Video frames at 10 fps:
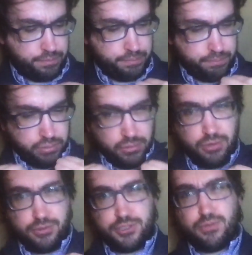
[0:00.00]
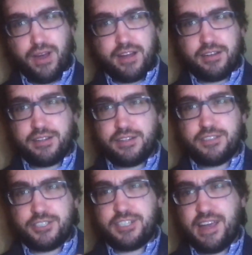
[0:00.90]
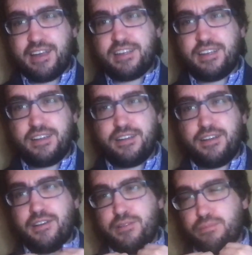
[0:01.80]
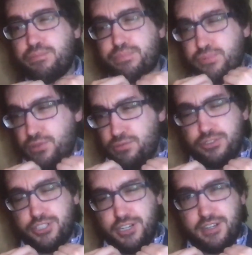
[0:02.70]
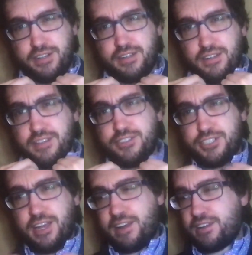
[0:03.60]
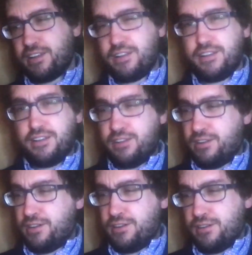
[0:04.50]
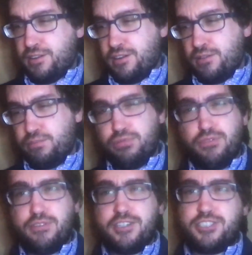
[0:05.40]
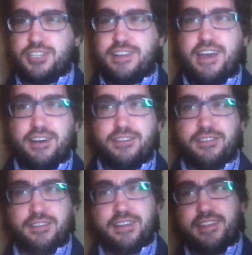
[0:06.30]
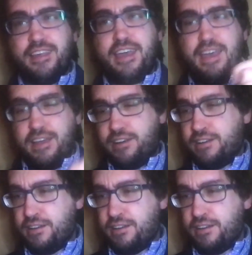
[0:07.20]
Blue sweater, check. Blue shirt, check. Bleu De Chanel in the air.